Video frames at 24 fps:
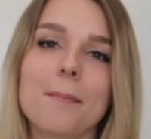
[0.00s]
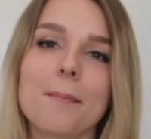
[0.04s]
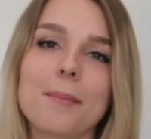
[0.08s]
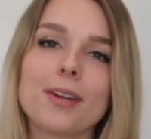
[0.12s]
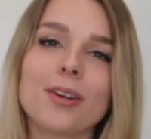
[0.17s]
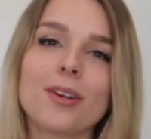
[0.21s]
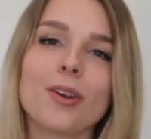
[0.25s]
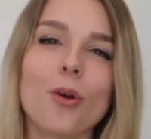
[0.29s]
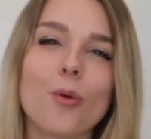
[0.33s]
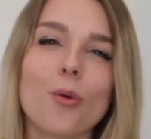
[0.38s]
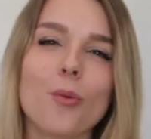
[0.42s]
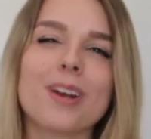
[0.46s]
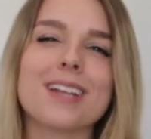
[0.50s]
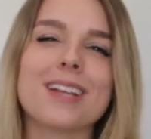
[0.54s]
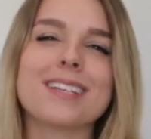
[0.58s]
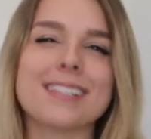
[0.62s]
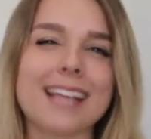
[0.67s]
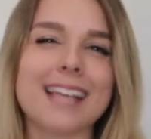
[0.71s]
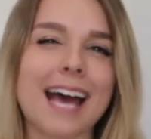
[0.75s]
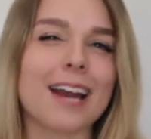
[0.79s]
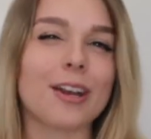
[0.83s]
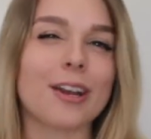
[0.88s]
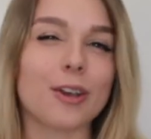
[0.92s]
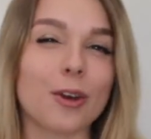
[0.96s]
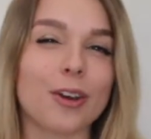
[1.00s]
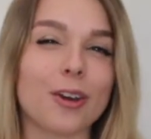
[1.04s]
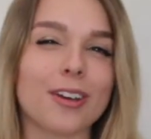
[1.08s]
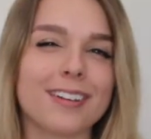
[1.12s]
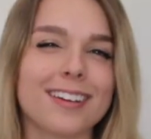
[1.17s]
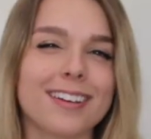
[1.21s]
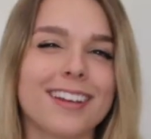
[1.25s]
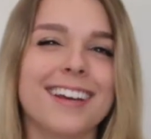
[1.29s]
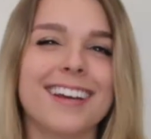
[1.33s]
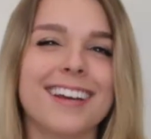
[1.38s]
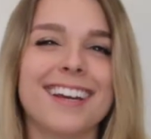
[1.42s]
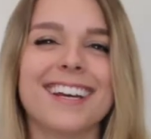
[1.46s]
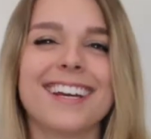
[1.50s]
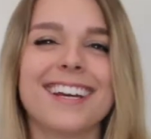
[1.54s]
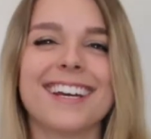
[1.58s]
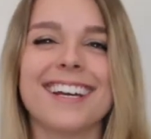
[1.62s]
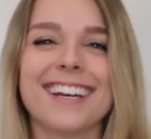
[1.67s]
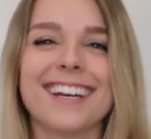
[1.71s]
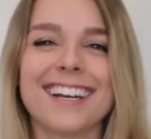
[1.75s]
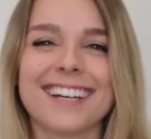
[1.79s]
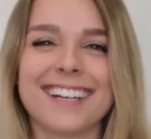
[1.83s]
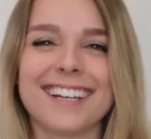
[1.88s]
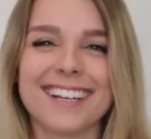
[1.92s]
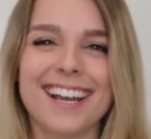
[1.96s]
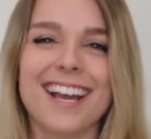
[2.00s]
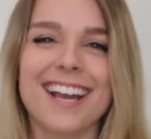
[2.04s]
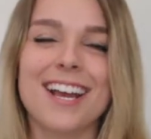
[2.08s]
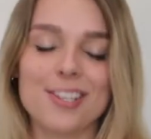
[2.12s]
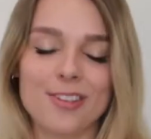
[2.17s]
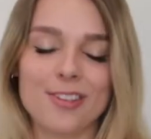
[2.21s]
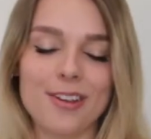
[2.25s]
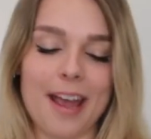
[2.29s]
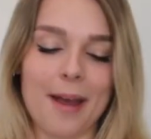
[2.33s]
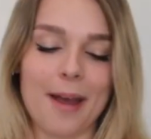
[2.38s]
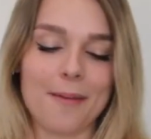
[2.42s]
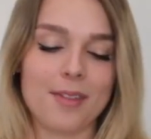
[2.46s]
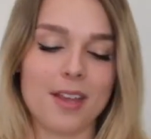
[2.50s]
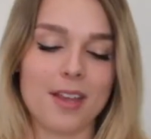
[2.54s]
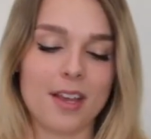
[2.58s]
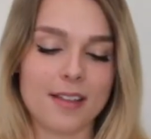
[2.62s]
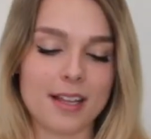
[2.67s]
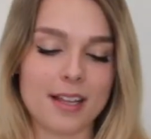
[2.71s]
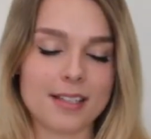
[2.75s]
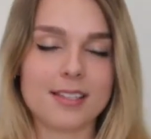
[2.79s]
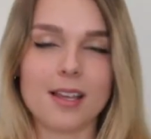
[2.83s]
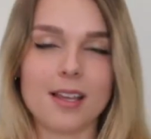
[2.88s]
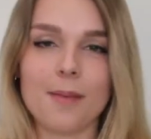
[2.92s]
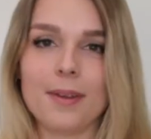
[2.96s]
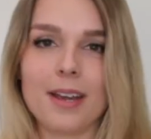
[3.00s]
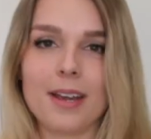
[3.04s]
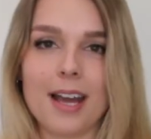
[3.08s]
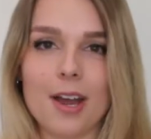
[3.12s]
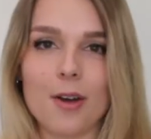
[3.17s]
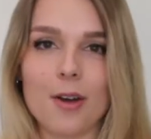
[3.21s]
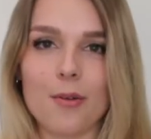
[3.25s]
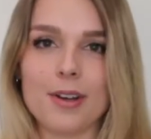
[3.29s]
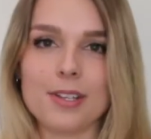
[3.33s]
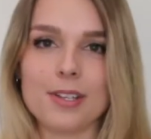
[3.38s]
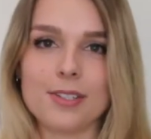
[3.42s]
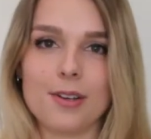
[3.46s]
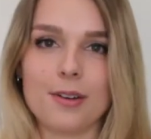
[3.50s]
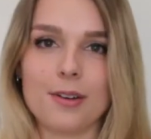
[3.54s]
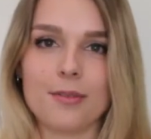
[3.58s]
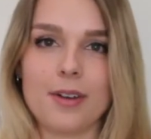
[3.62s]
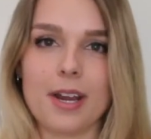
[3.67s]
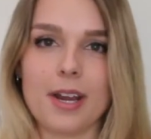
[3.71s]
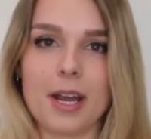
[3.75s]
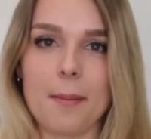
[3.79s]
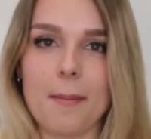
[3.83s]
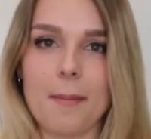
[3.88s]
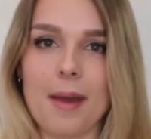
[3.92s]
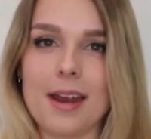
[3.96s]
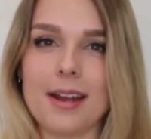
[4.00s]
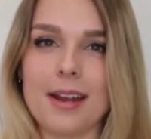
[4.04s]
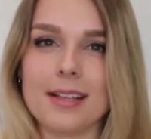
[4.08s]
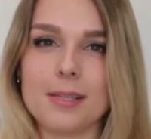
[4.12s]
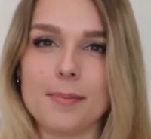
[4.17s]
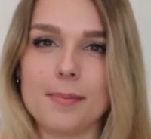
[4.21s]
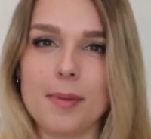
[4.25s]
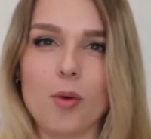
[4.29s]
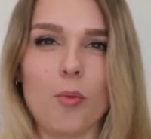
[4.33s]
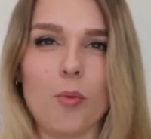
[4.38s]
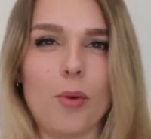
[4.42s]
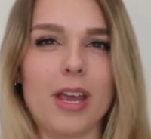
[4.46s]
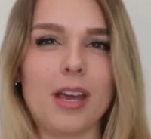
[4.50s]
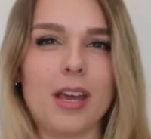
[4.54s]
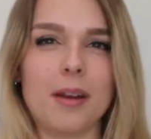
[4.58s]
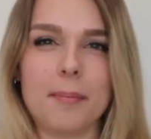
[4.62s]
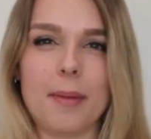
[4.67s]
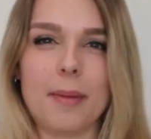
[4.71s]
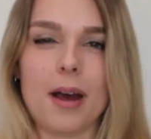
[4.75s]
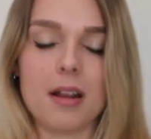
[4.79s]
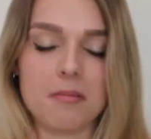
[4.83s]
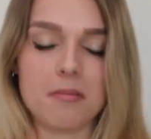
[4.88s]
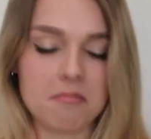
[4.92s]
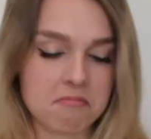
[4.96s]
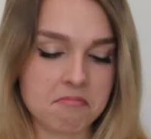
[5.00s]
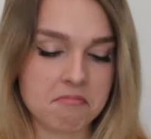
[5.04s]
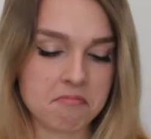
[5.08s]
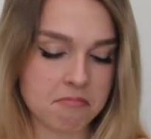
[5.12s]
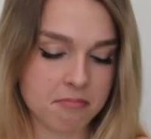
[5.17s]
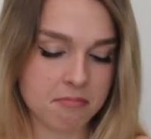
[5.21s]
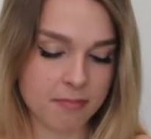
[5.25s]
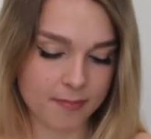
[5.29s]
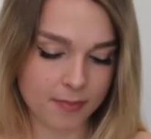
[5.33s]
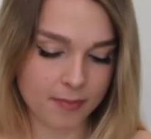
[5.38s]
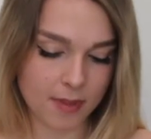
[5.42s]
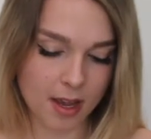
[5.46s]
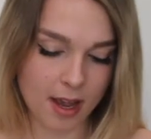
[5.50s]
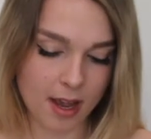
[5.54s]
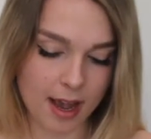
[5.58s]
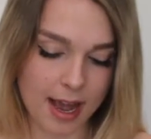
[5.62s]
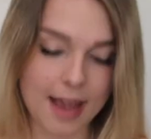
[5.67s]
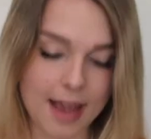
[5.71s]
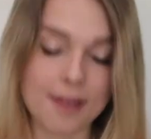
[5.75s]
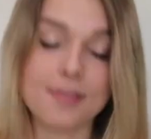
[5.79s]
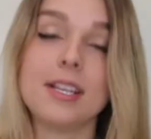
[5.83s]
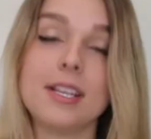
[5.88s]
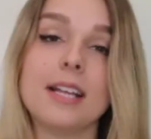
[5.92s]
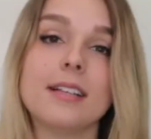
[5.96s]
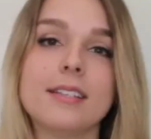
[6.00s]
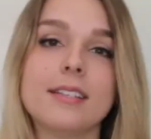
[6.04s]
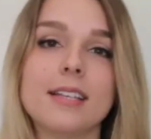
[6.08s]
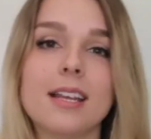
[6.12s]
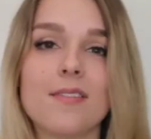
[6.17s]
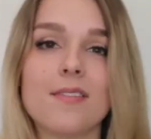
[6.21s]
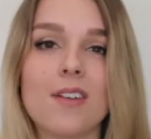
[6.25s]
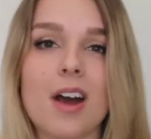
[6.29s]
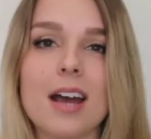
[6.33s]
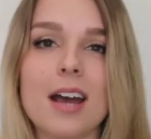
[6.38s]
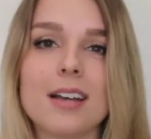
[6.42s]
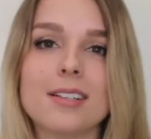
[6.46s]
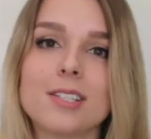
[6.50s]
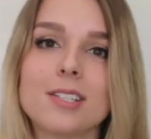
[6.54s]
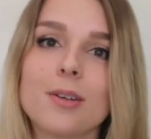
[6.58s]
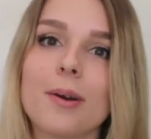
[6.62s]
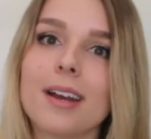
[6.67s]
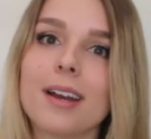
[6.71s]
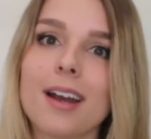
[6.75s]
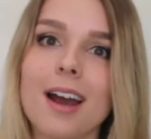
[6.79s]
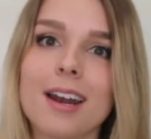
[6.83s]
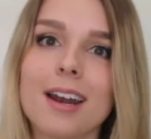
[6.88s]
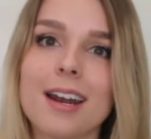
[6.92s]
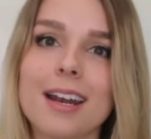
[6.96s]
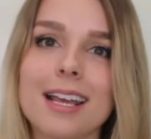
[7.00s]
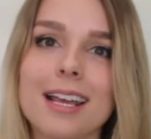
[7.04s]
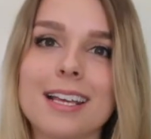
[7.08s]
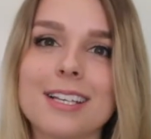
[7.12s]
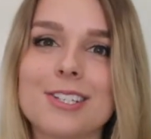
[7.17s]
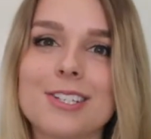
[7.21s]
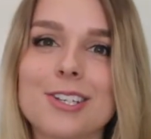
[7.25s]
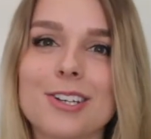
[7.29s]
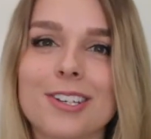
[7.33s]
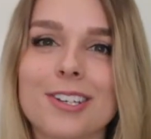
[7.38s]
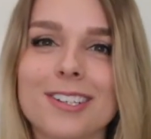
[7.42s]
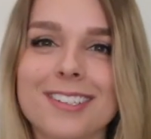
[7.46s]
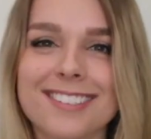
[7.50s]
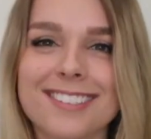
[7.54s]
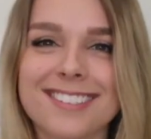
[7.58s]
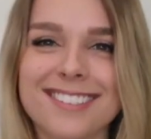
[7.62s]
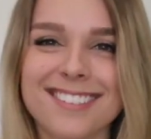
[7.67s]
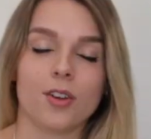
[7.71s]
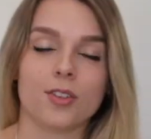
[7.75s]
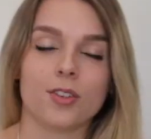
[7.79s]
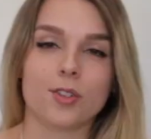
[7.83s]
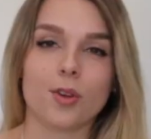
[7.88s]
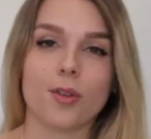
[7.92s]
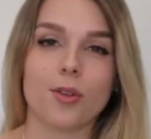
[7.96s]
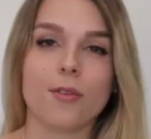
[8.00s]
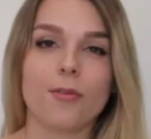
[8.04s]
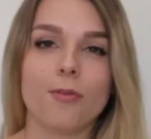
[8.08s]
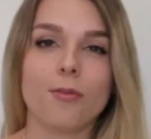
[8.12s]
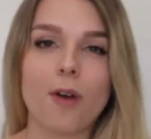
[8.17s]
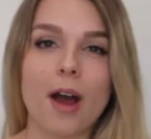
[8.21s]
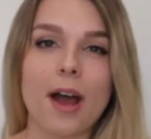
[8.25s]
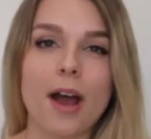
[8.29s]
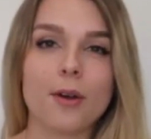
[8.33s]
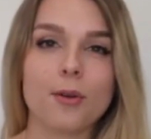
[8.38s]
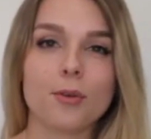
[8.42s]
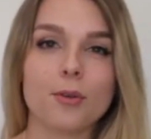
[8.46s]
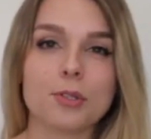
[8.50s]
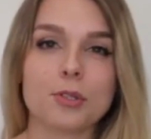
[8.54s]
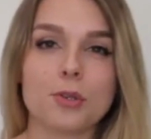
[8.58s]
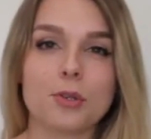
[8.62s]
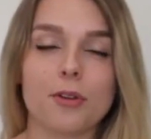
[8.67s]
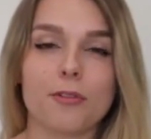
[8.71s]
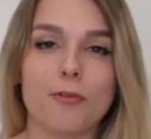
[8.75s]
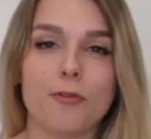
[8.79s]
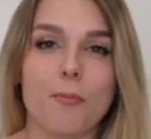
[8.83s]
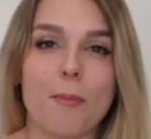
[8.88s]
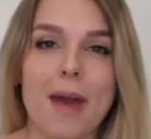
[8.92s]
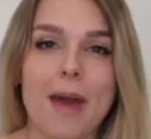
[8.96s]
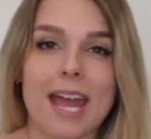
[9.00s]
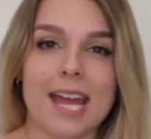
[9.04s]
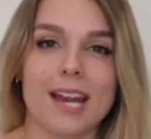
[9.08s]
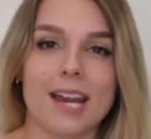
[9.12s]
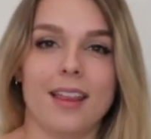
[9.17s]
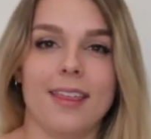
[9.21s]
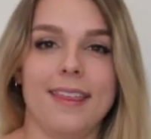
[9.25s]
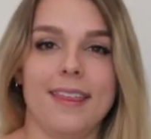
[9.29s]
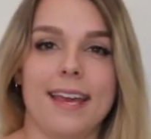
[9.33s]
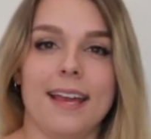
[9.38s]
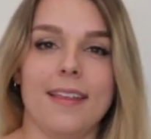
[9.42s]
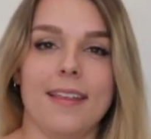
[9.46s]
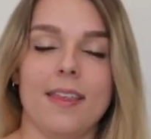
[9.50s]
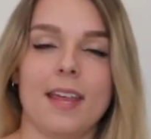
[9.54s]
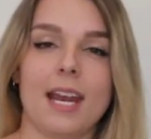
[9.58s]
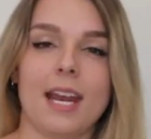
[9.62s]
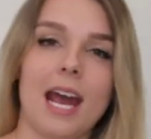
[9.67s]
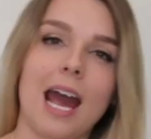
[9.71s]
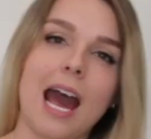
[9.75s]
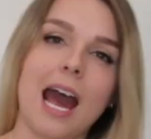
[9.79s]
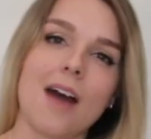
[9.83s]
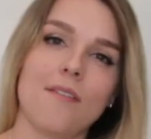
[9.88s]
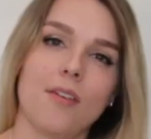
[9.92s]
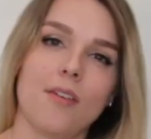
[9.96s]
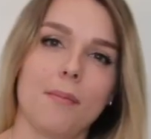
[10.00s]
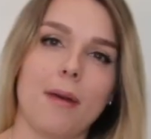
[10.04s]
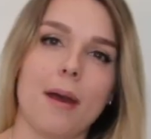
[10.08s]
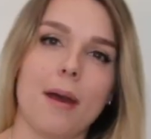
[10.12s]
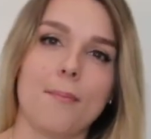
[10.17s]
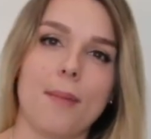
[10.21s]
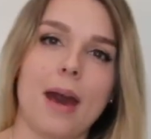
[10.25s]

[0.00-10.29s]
but no one is that good. So yeah, that's something I always sort of recommend. It's a bit weird, but I have sensitive eyes, so I kind of need to. So the final sort of main thing that I have in my